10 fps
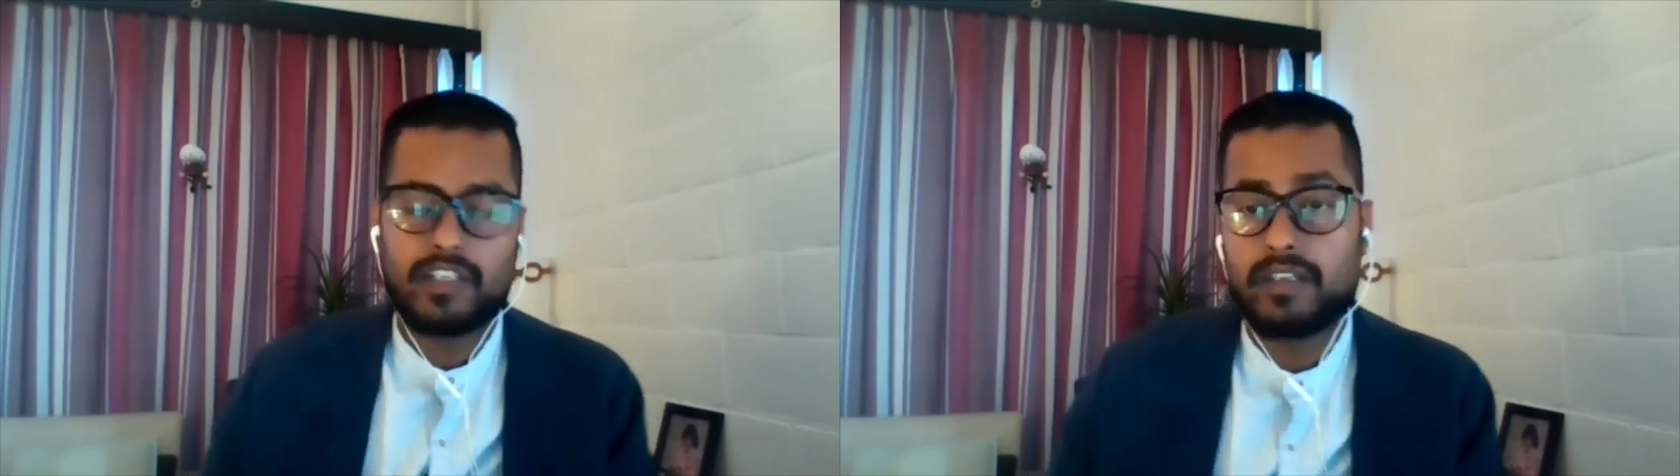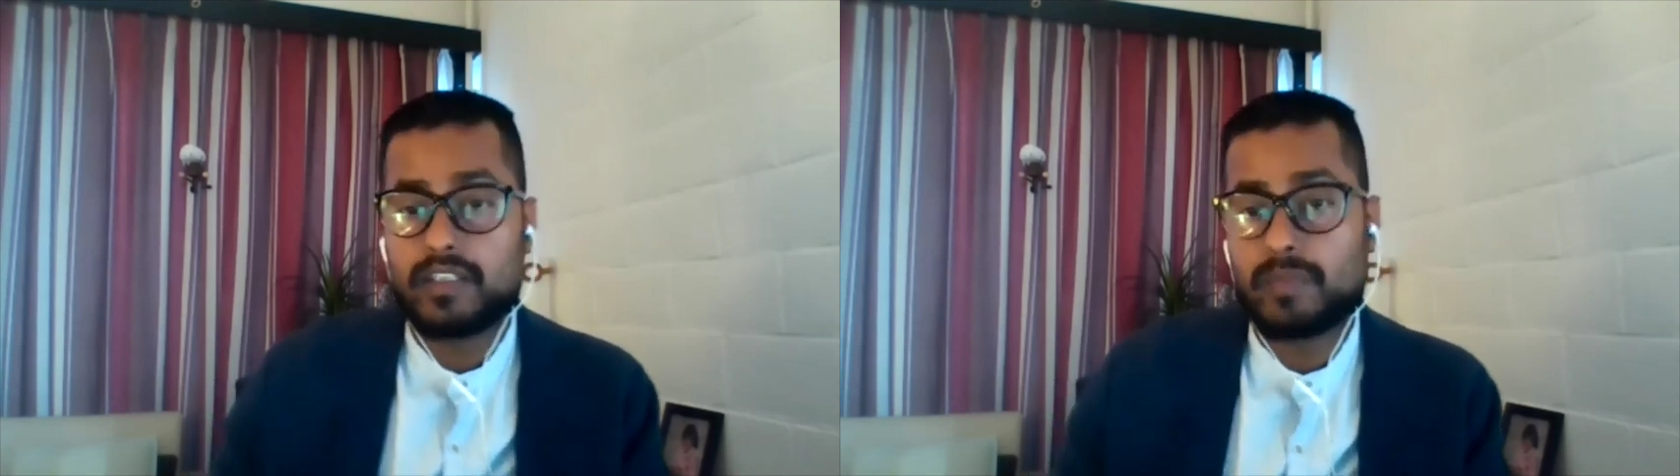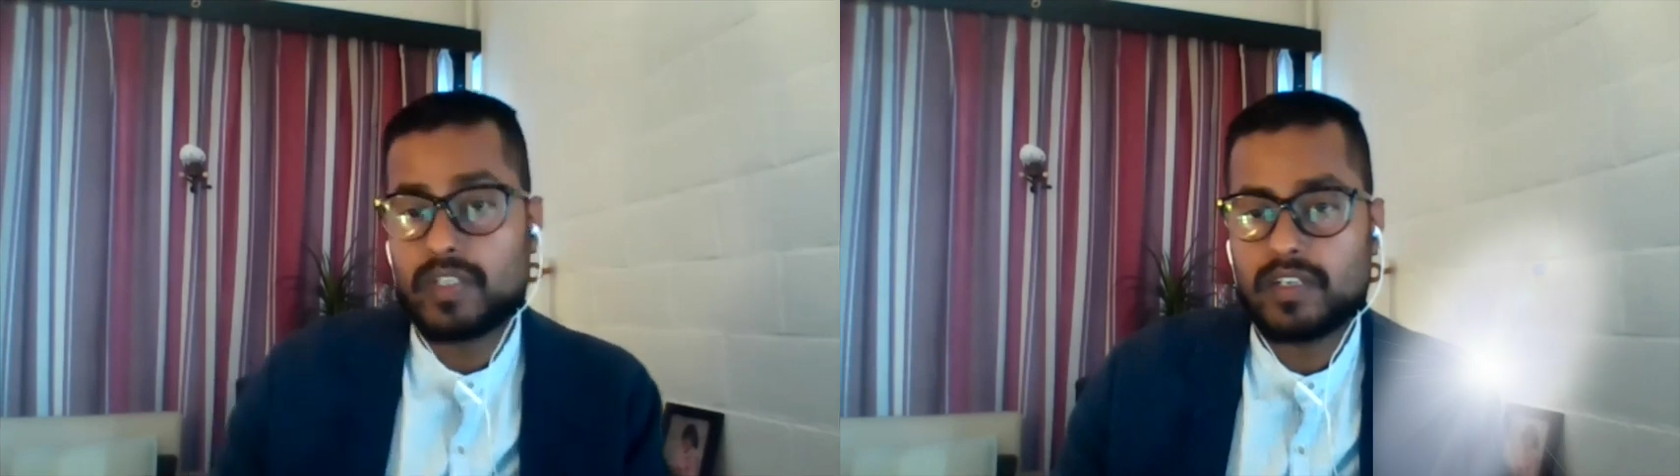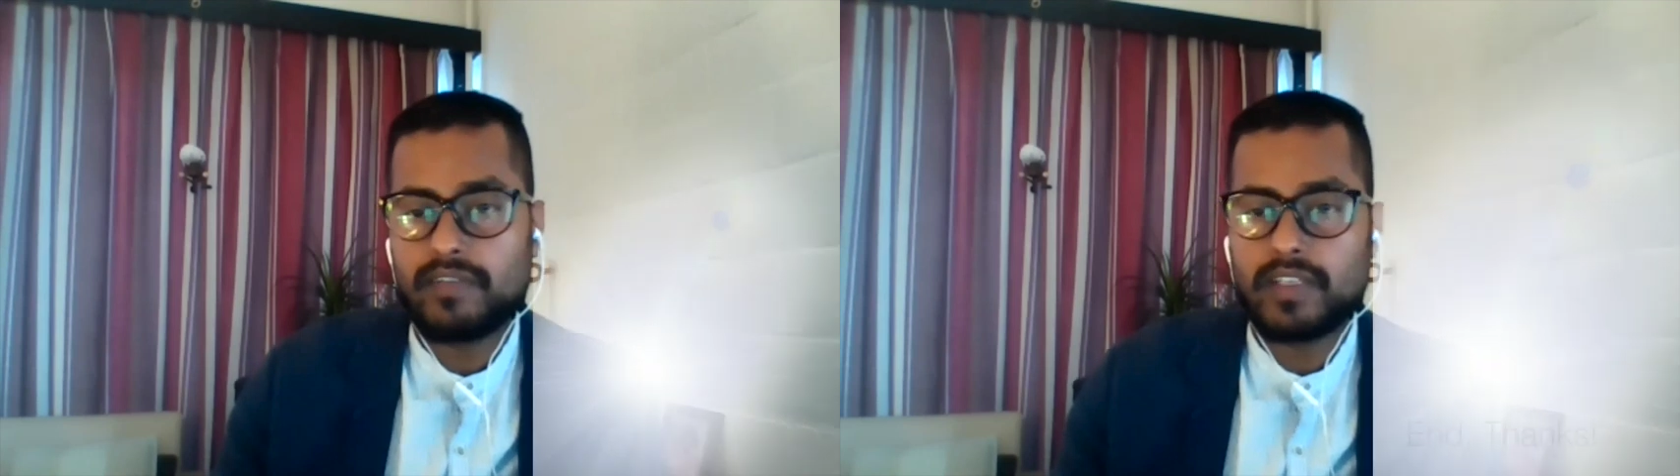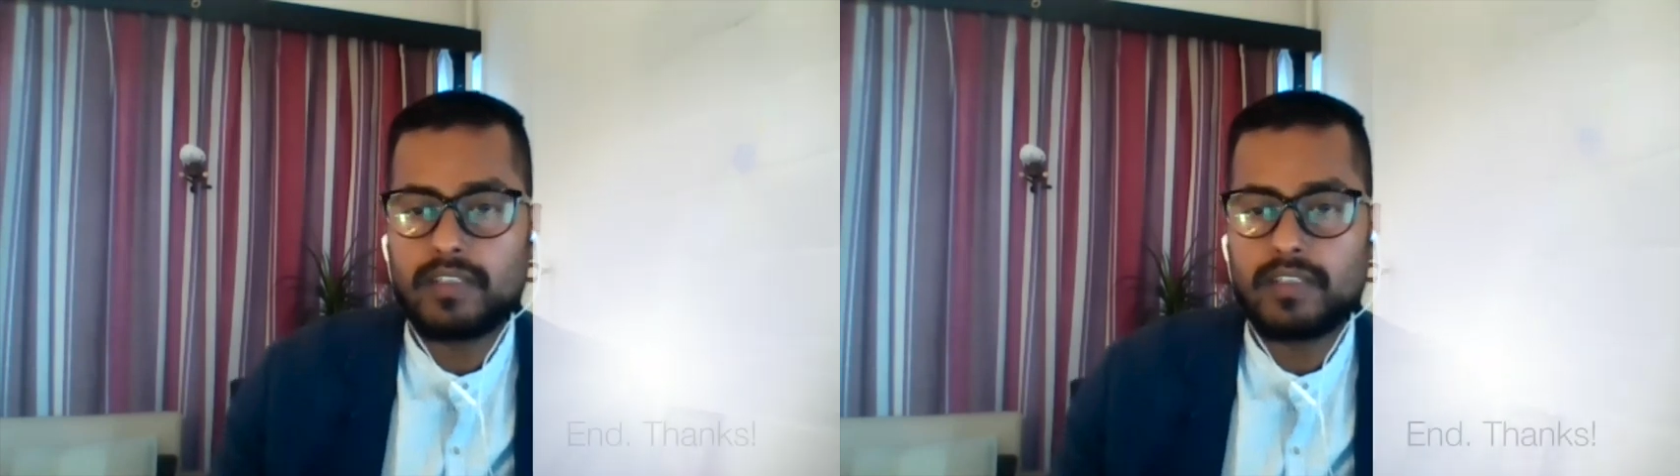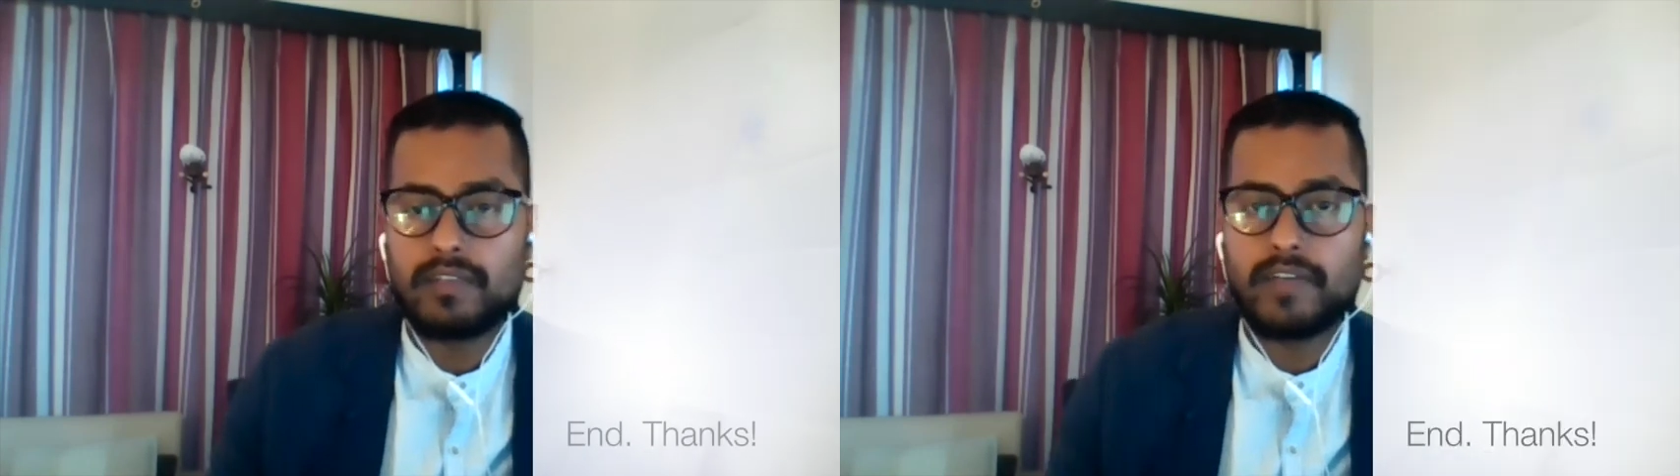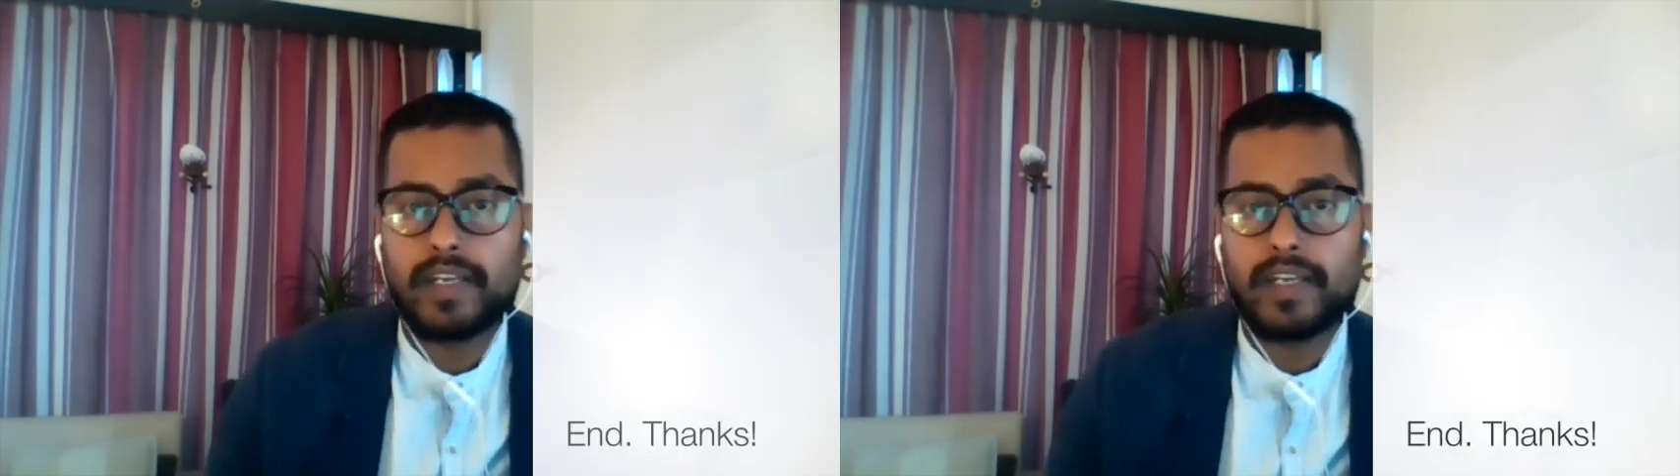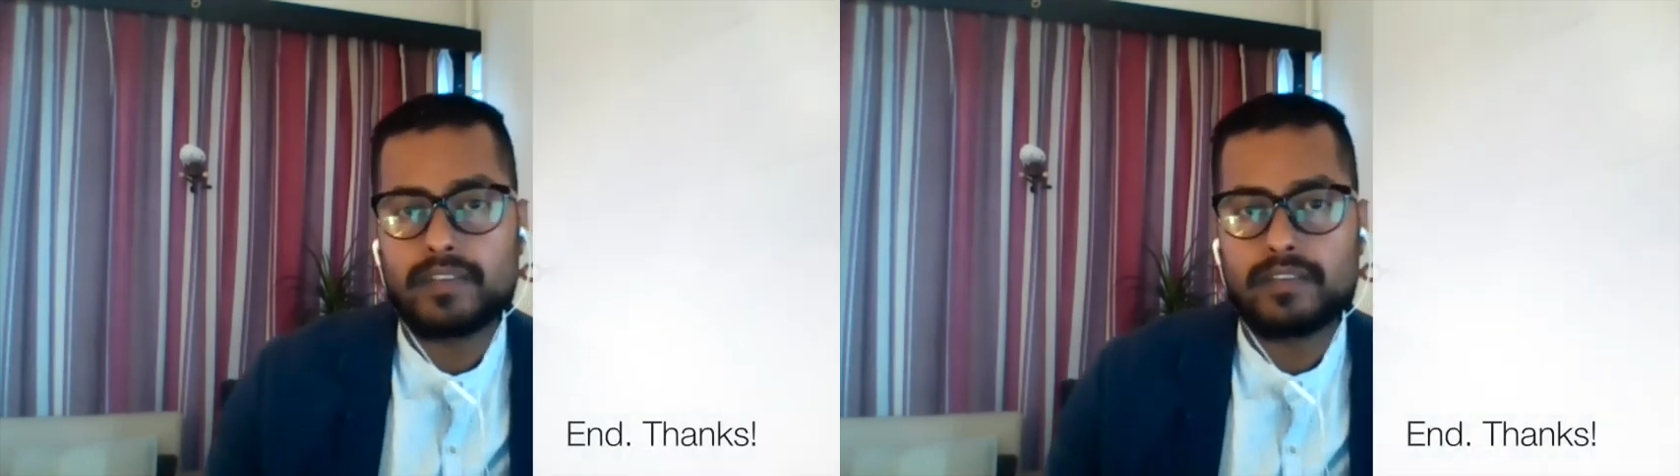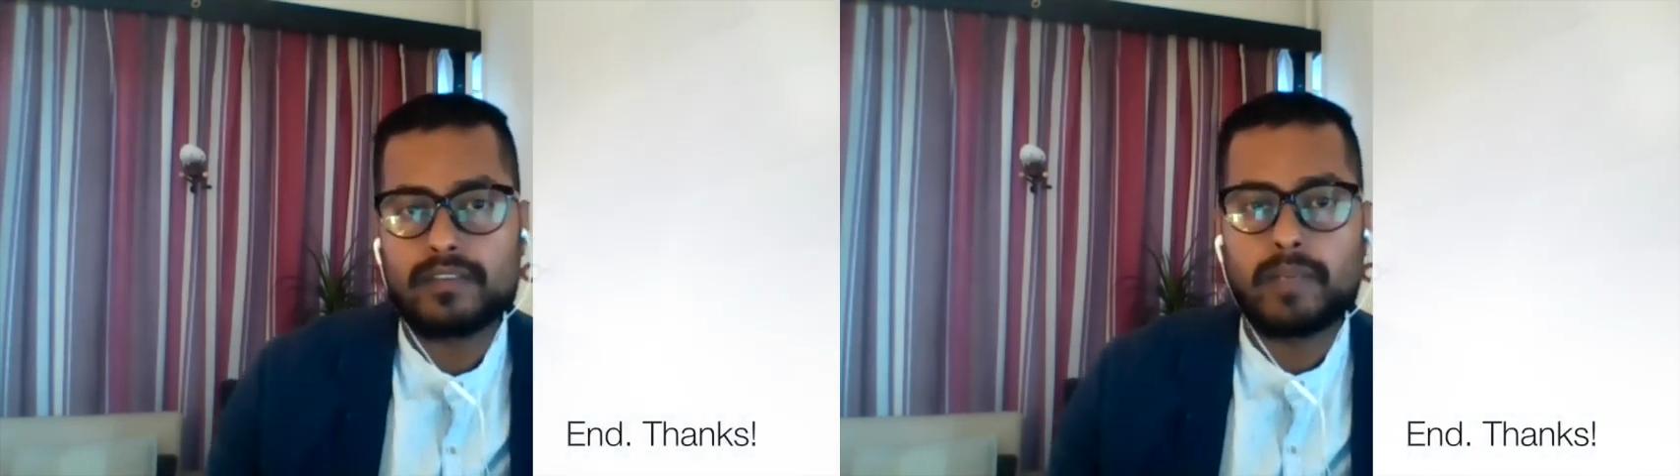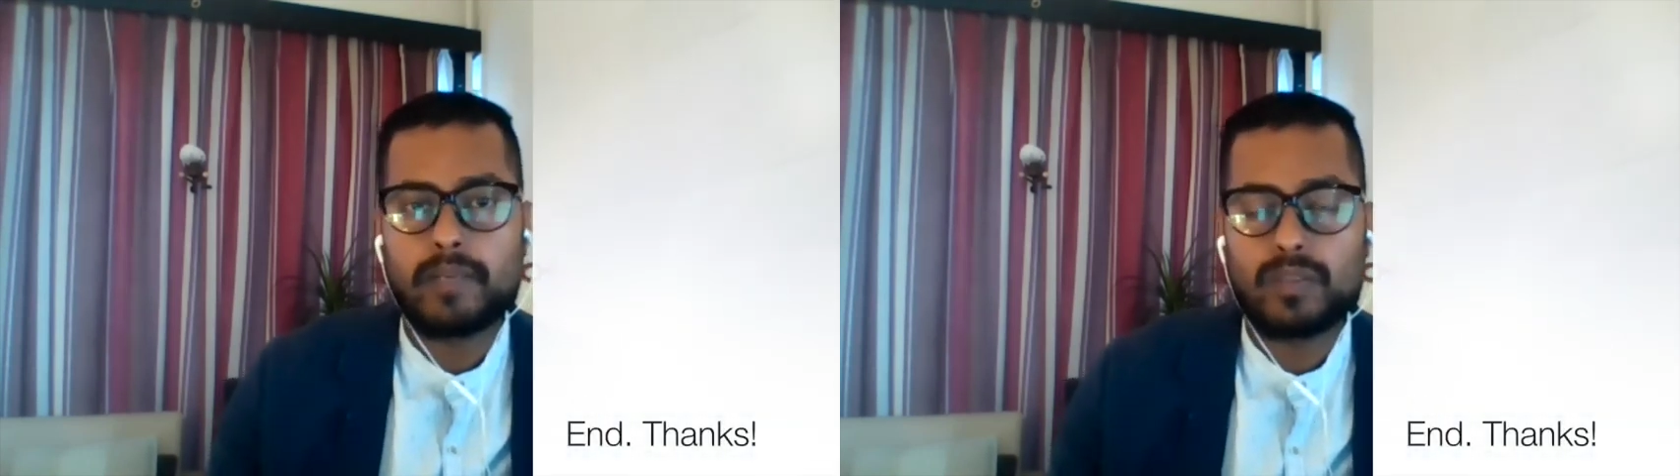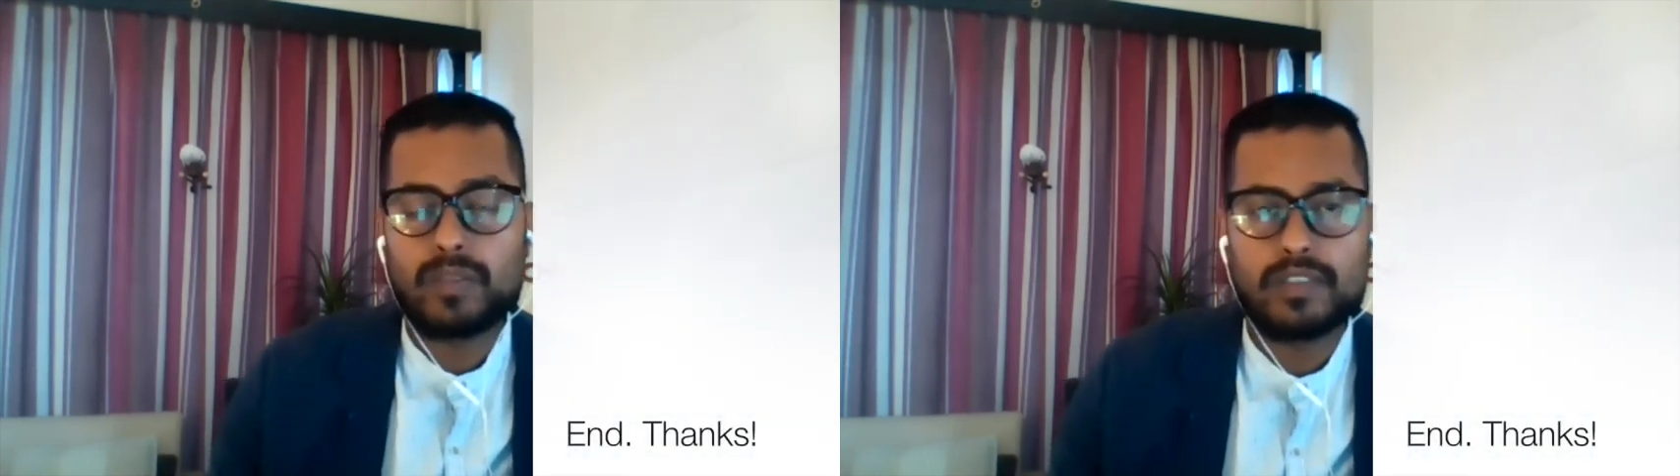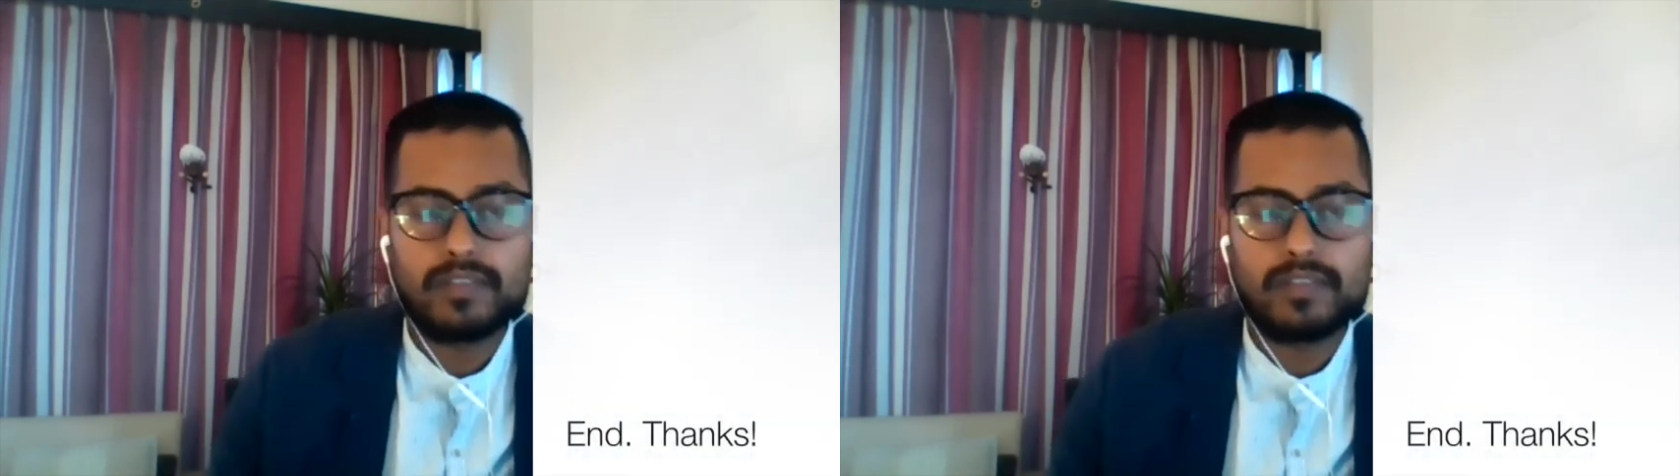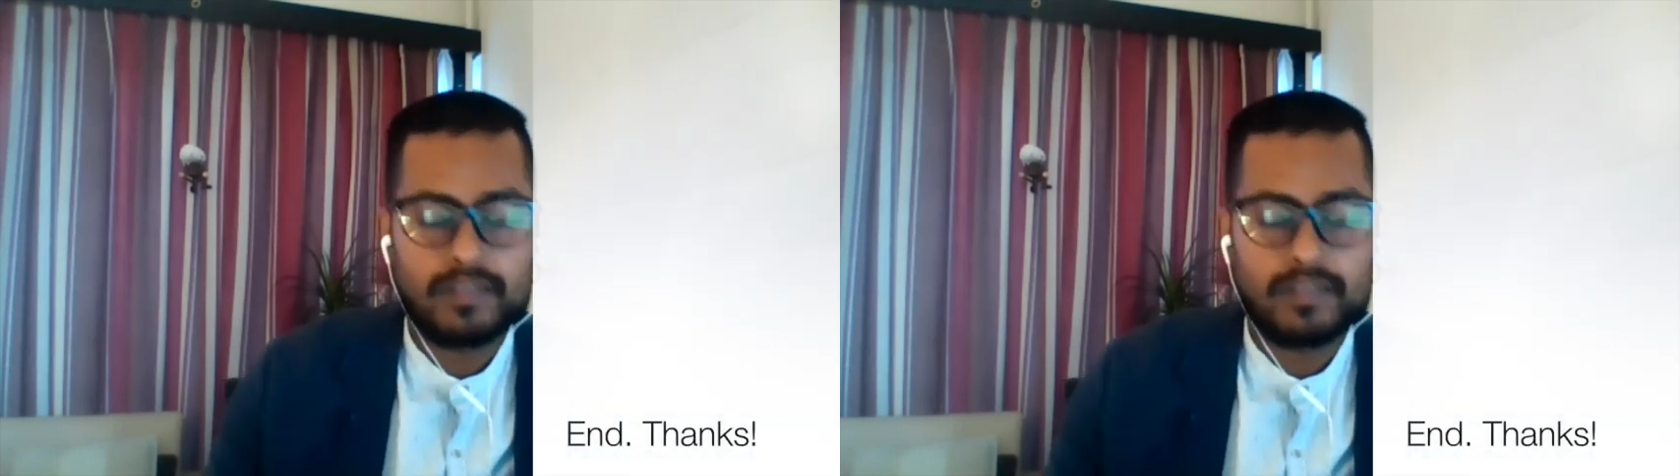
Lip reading: especially with the viruses and pathogens.